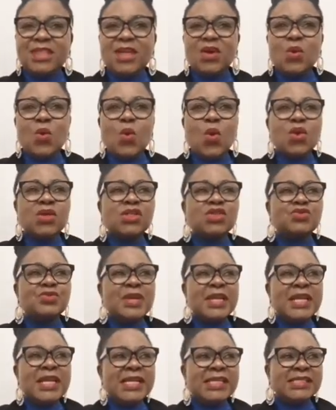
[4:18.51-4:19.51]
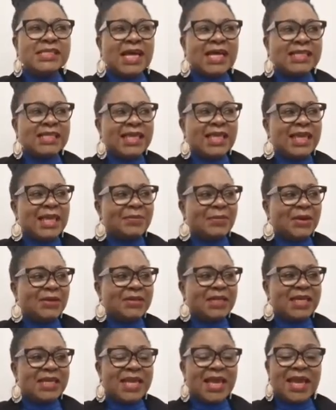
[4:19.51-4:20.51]
was released, I think, about
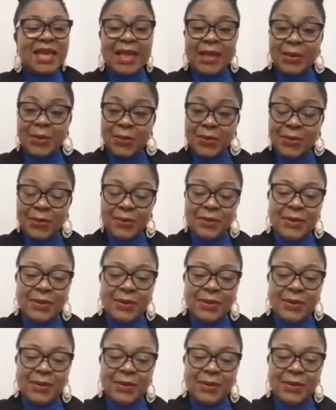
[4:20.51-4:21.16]
a year ago.